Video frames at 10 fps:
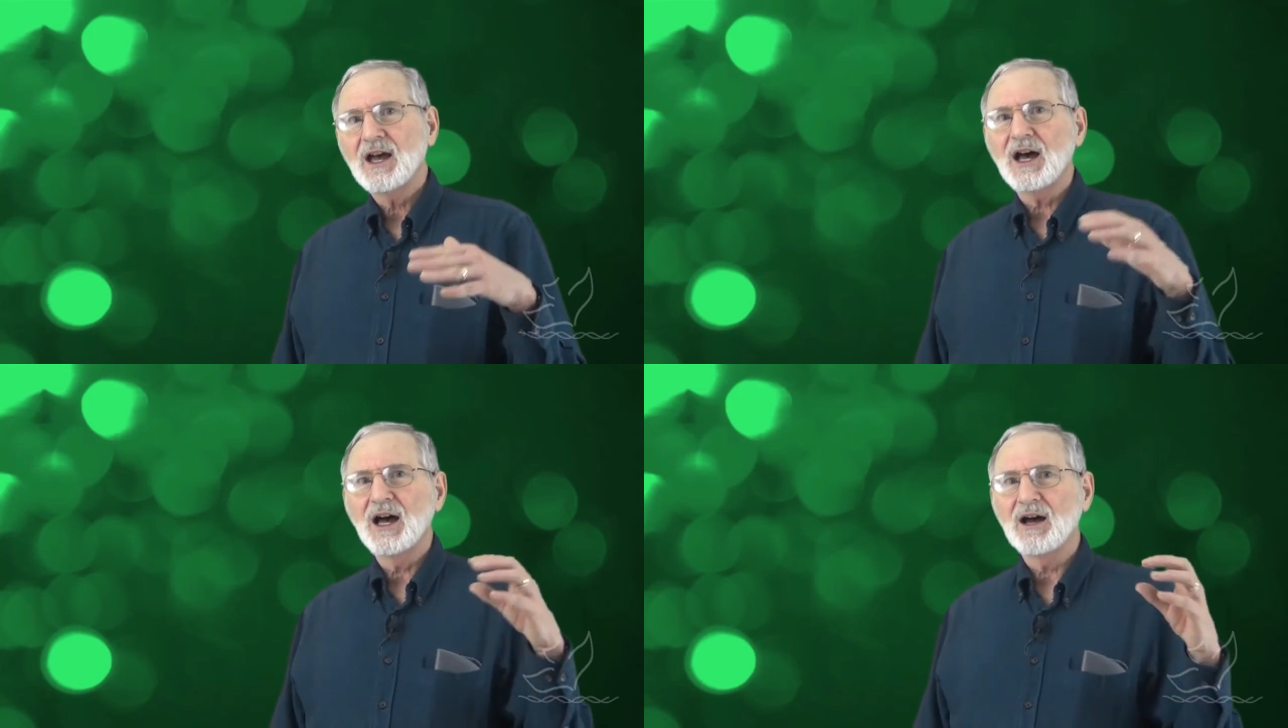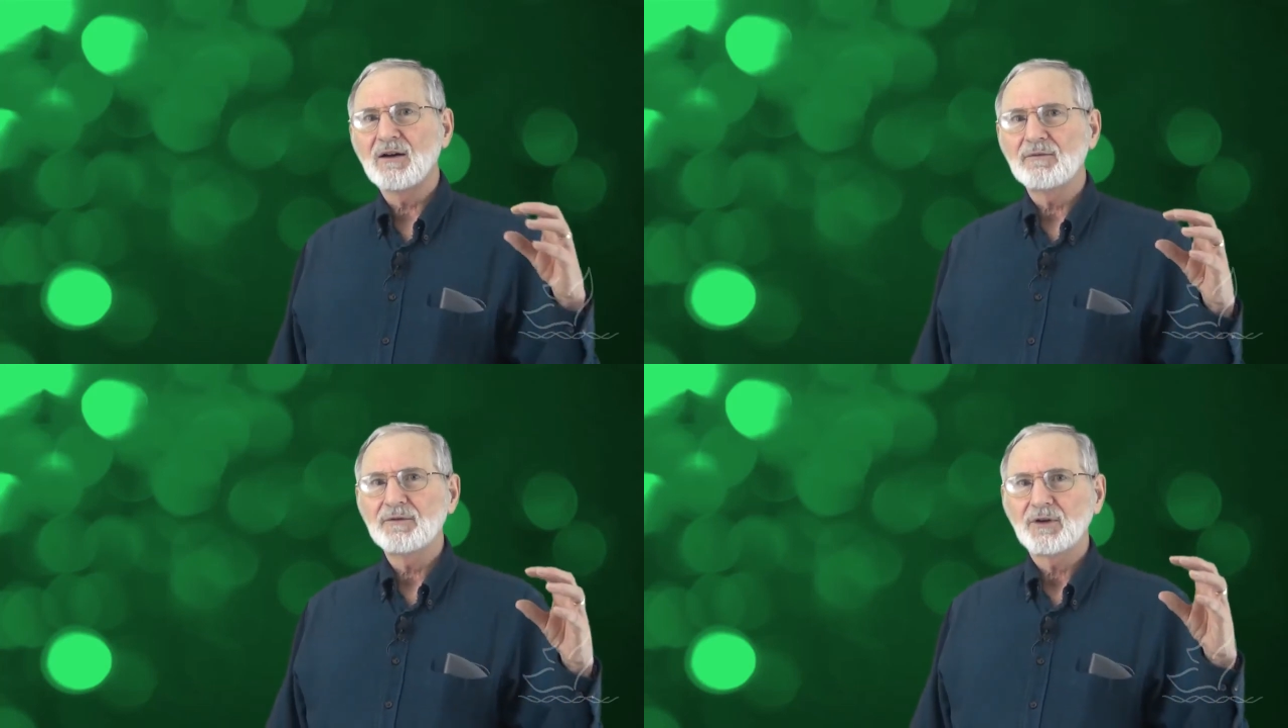
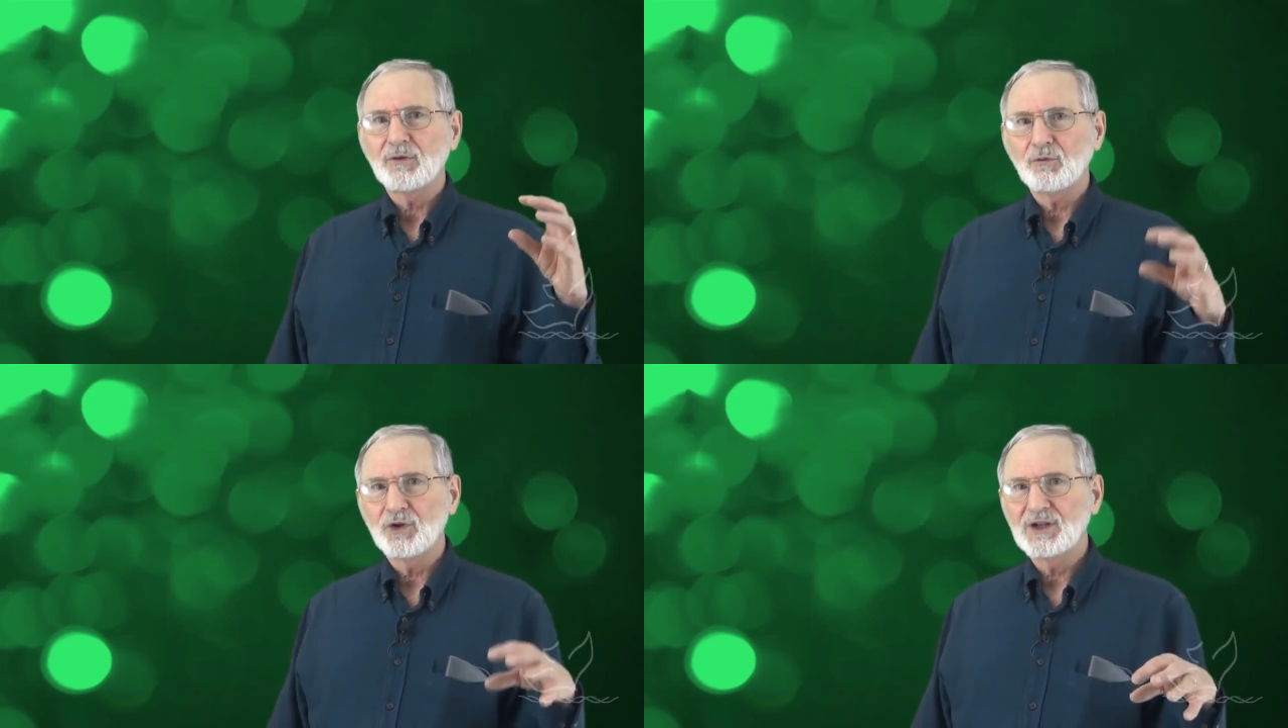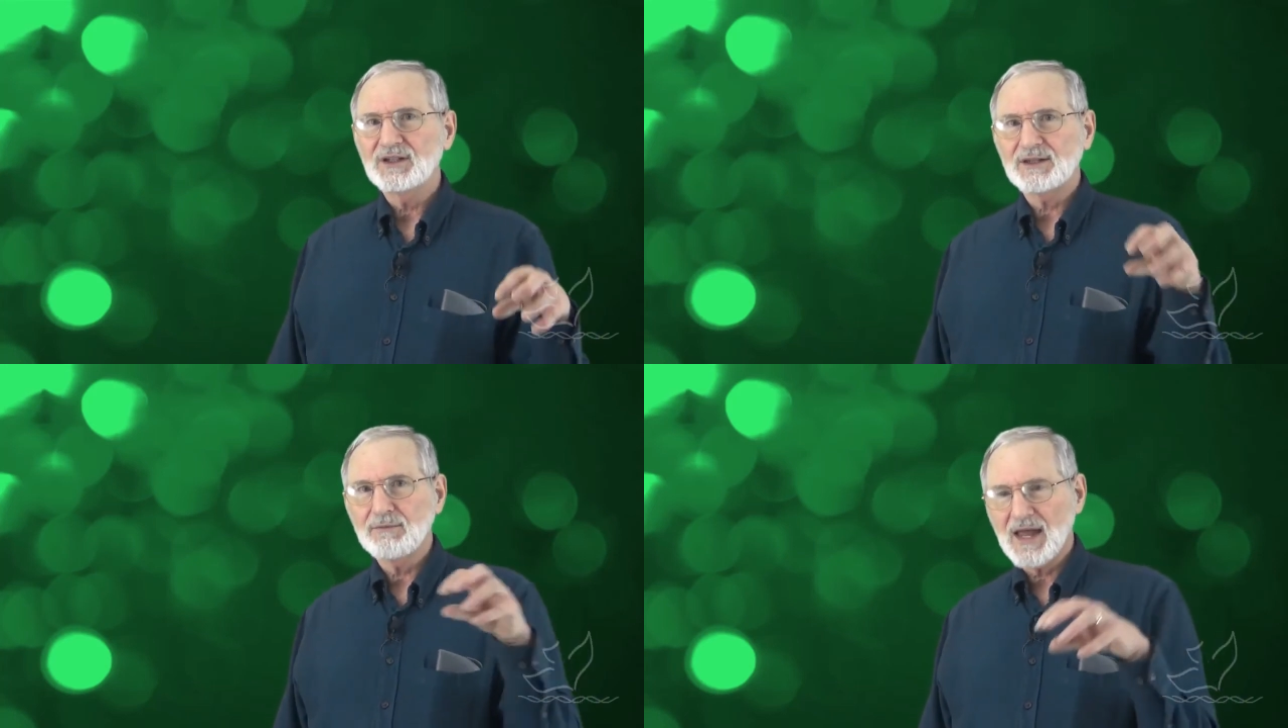of
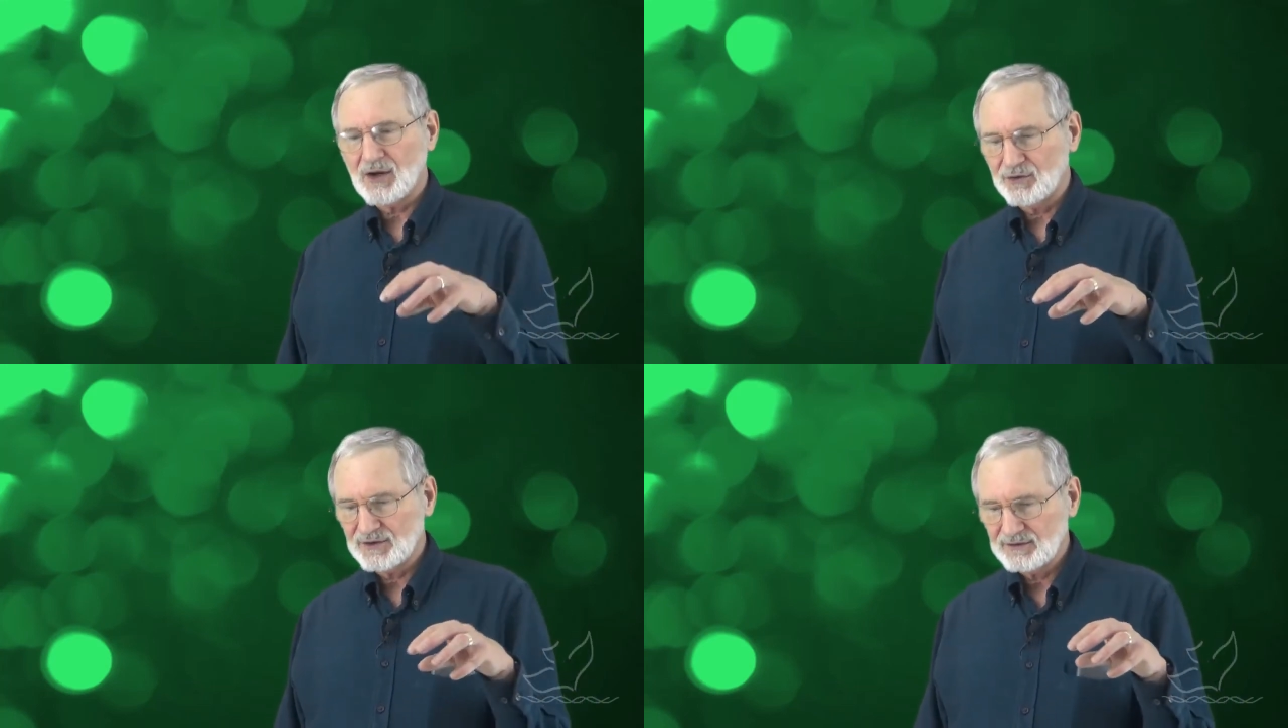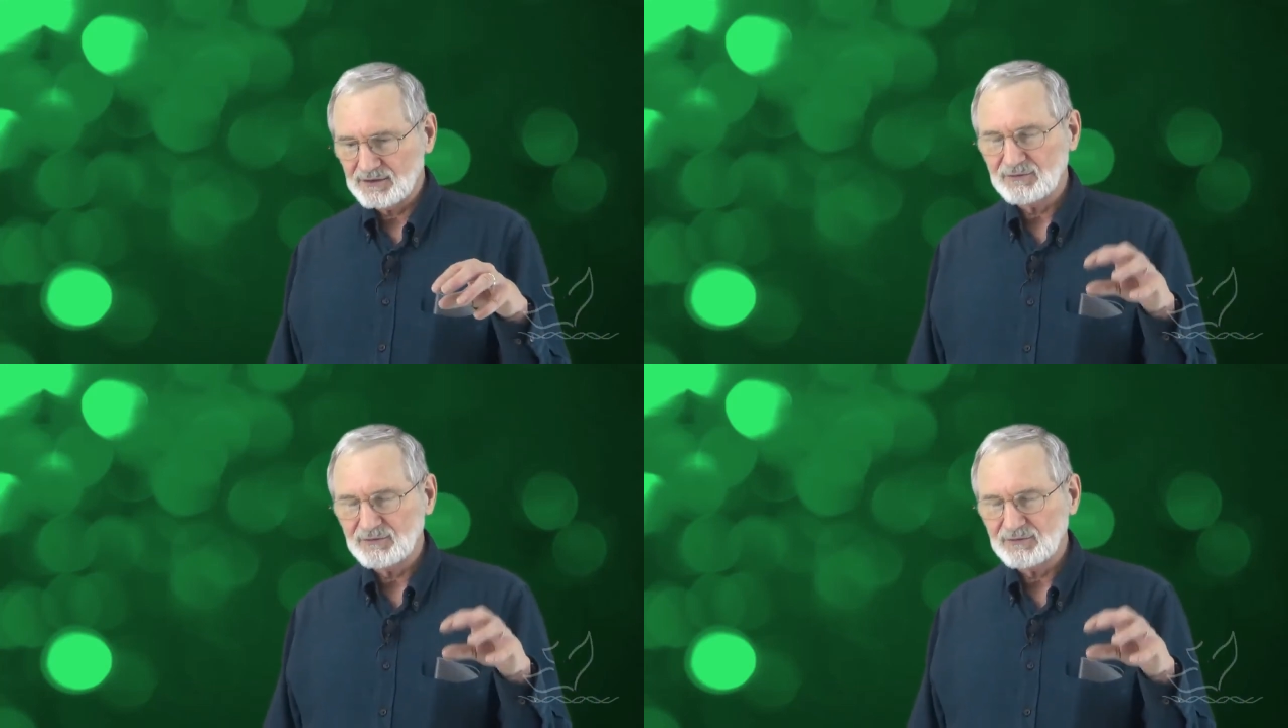woodlands and meadows,